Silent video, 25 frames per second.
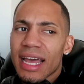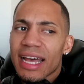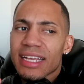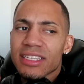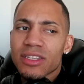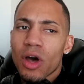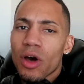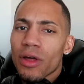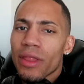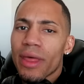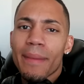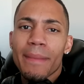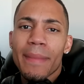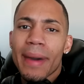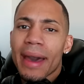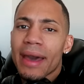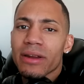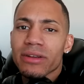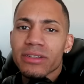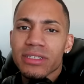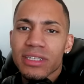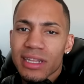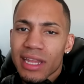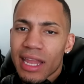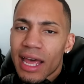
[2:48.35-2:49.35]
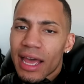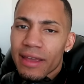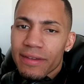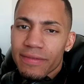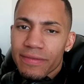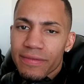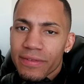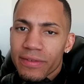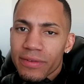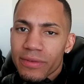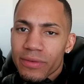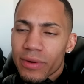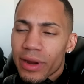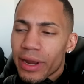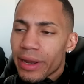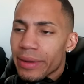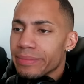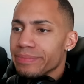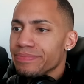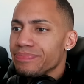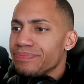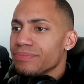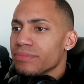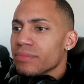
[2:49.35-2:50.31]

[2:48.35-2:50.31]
that's all that matters in life, right?